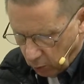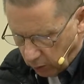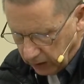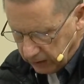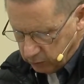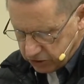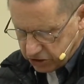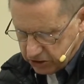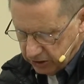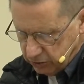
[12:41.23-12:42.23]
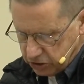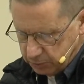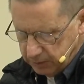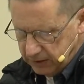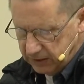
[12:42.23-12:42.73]
While he was still
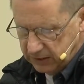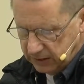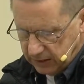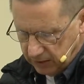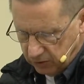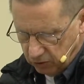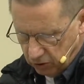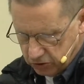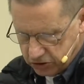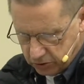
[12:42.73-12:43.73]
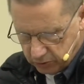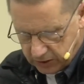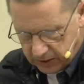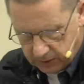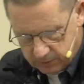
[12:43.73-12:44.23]
speaking, another also
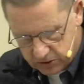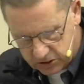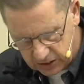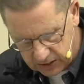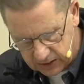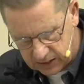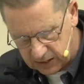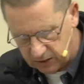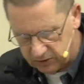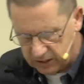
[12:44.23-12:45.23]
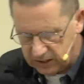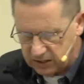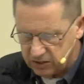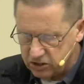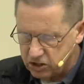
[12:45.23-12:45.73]
came and said, The
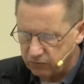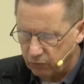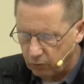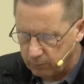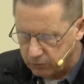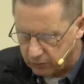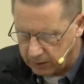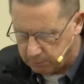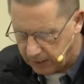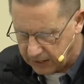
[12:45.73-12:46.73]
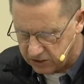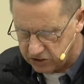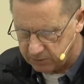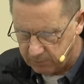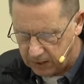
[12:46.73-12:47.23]
Chaldeans formed three
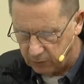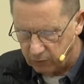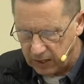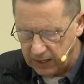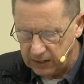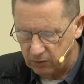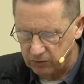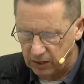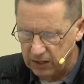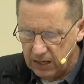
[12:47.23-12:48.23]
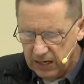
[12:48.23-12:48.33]
bands and made a raid on the